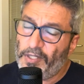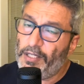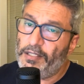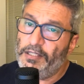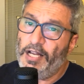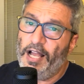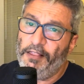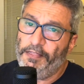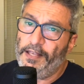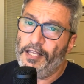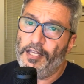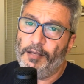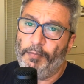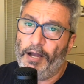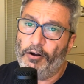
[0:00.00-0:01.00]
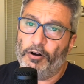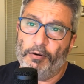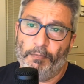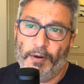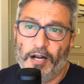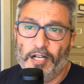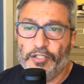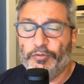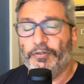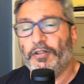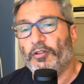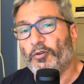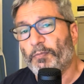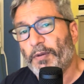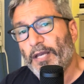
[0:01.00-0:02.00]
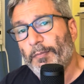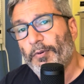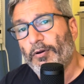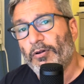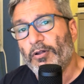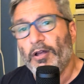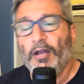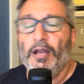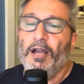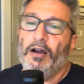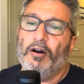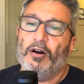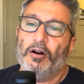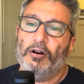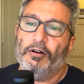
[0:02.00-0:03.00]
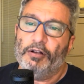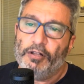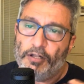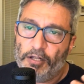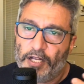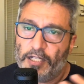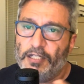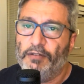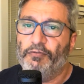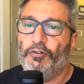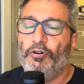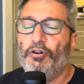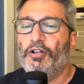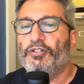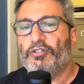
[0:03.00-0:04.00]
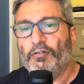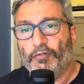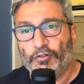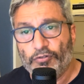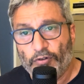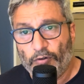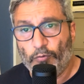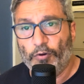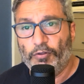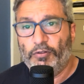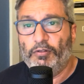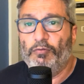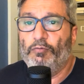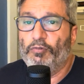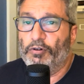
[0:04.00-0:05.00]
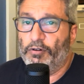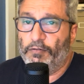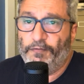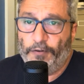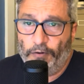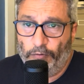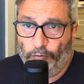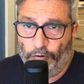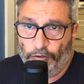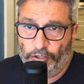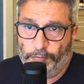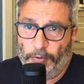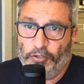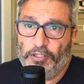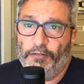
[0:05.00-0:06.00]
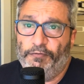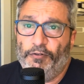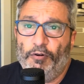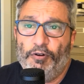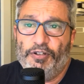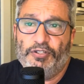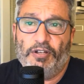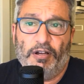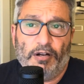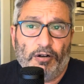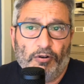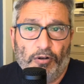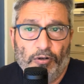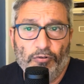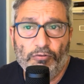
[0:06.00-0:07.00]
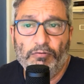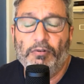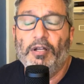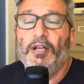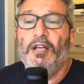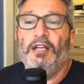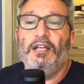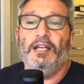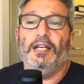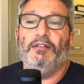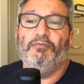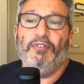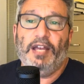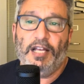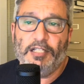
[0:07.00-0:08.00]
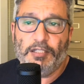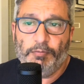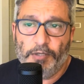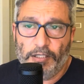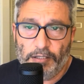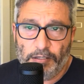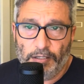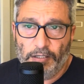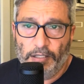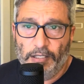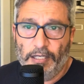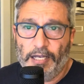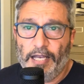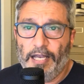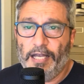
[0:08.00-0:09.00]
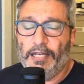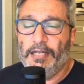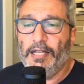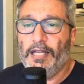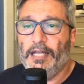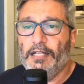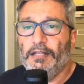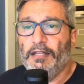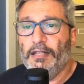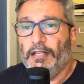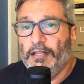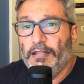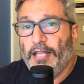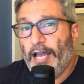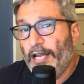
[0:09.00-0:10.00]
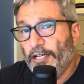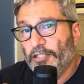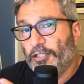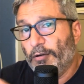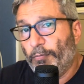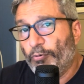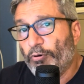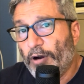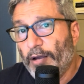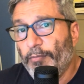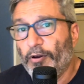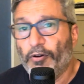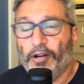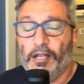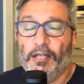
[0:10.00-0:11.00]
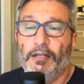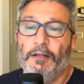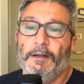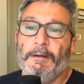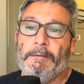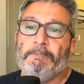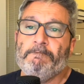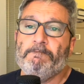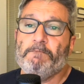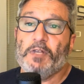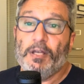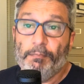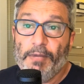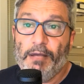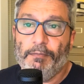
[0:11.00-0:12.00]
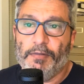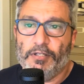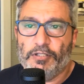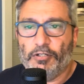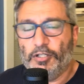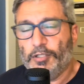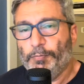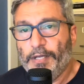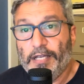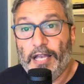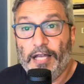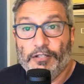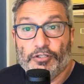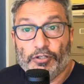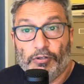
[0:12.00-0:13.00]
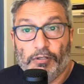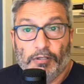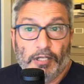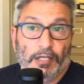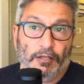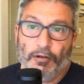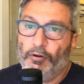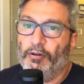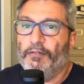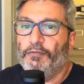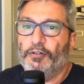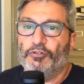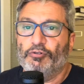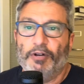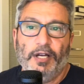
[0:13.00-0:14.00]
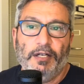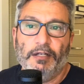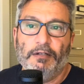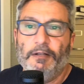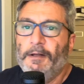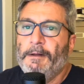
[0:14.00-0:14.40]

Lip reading: not thinking about our bonds with other people, our collective good, so on and so on. We're supposed to focus on our own advancement, and that is our primary commitment, so to speak. And certainly, if you're trying to,